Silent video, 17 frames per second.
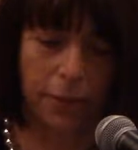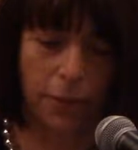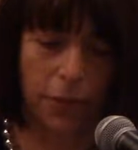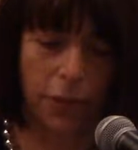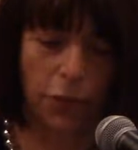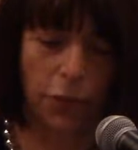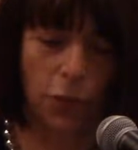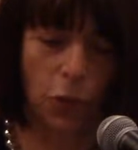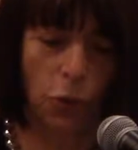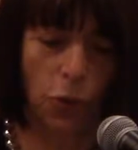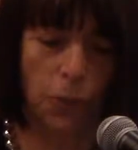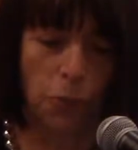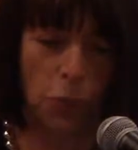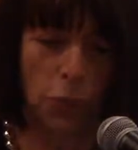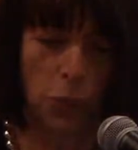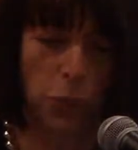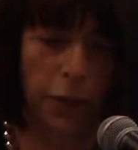So the
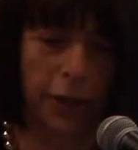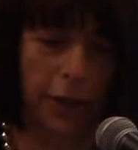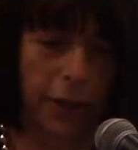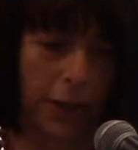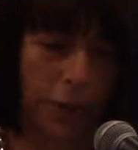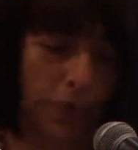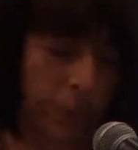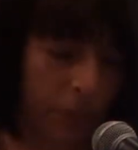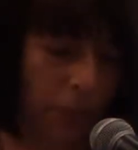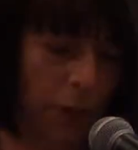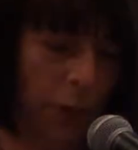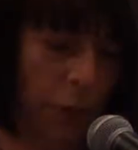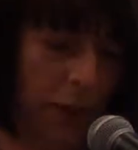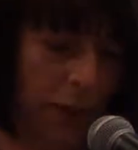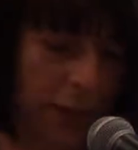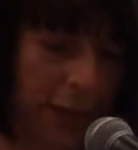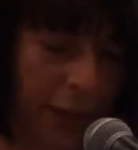EQUIP rubric, you might
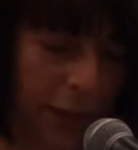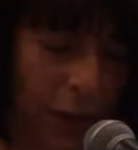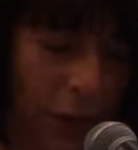want to take a